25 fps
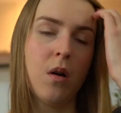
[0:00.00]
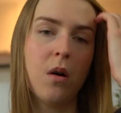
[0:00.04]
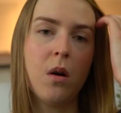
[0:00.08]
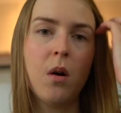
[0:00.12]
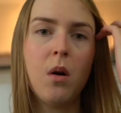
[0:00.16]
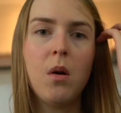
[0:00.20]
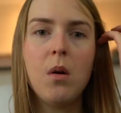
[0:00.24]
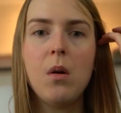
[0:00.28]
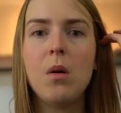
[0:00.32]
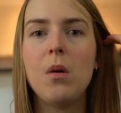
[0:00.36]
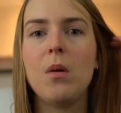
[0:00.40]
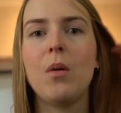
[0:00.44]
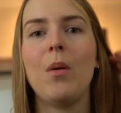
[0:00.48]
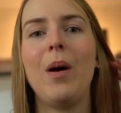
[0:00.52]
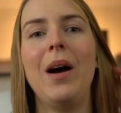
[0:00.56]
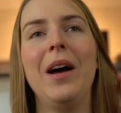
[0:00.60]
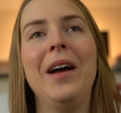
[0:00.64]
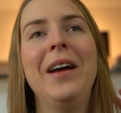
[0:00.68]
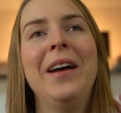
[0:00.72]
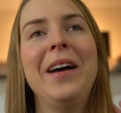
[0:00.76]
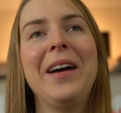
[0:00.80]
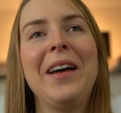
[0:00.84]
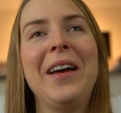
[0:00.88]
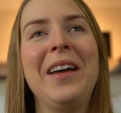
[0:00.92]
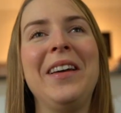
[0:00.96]
Whew,
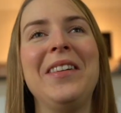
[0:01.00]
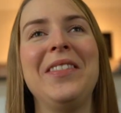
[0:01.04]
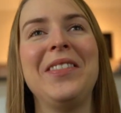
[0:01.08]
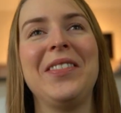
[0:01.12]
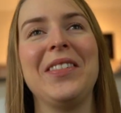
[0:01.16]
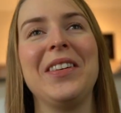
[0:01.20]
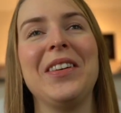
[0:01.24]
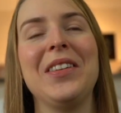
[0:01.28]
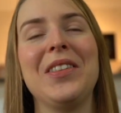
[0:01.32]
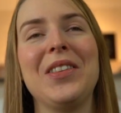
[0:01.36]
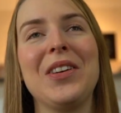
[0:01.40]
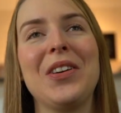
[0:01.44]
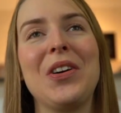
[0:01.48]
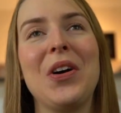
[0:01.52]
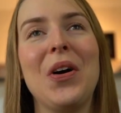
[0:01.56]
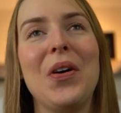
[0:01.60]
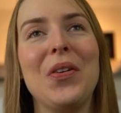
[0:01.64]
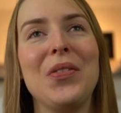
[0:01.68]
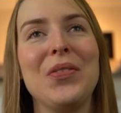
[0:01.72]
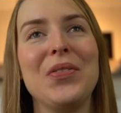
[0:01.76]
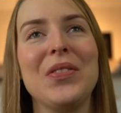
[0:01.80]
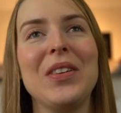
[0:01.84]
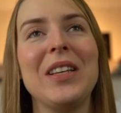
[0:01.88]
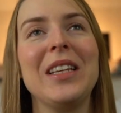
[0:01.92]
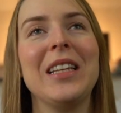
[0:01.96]
I feel the
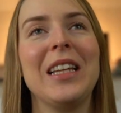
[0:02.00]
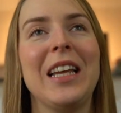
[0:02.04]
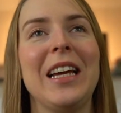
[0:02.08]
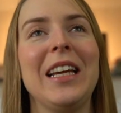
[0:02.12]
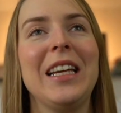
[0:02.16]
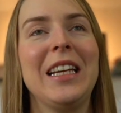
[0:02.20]
coffee